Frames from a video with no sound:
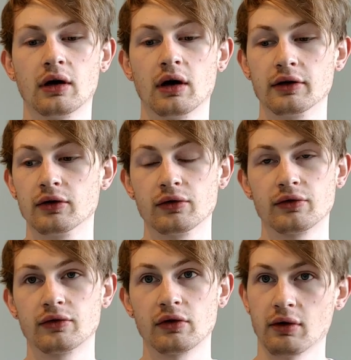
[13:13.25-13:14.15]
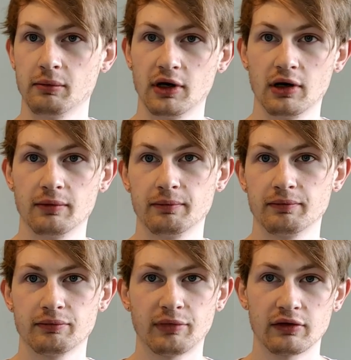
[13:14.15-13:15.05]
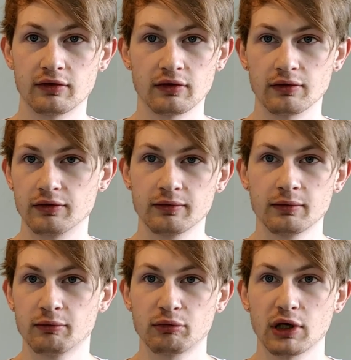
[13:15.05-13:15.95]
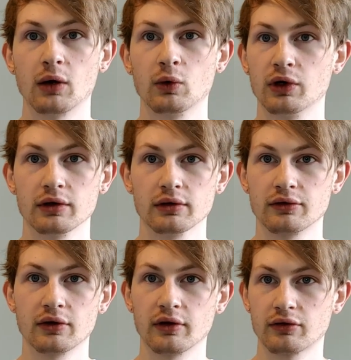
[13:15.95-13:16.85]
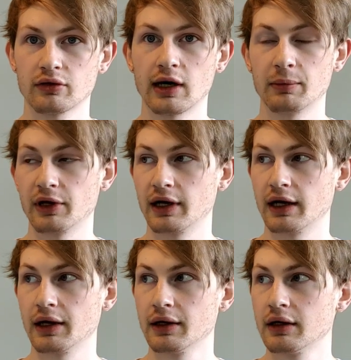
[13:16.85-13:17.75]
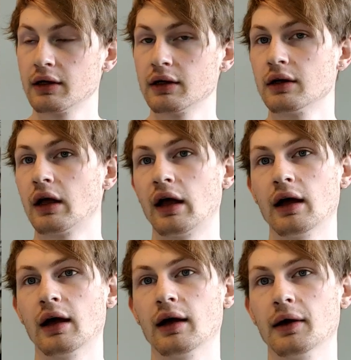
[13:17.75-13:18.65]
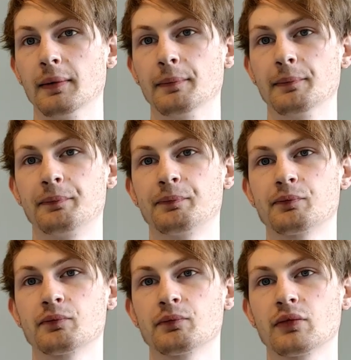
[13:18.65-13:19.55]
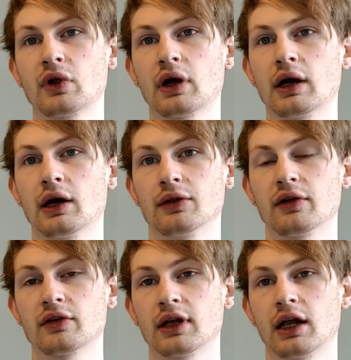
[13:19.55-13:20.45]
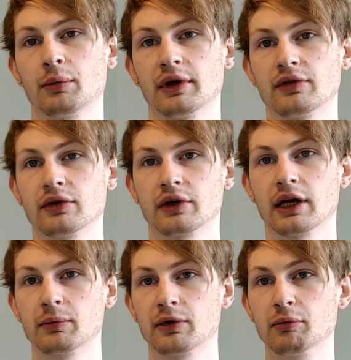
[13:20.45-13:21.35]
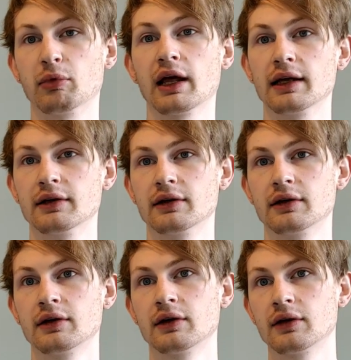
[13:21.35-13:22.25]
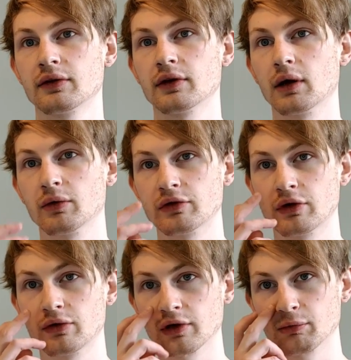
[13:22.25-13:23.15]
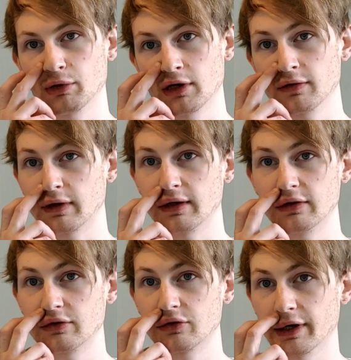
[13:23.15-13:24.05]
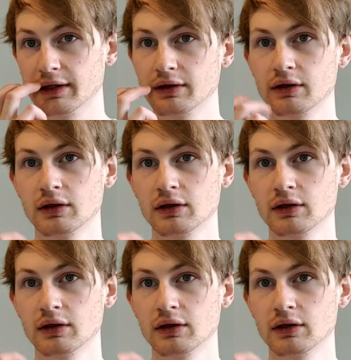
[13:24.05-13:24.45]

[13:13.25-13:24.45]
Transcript: I used some uh, pieces of plywood and, and, scrap that I had. Um, and this allowed me to keep the blade that I was using perfectly straight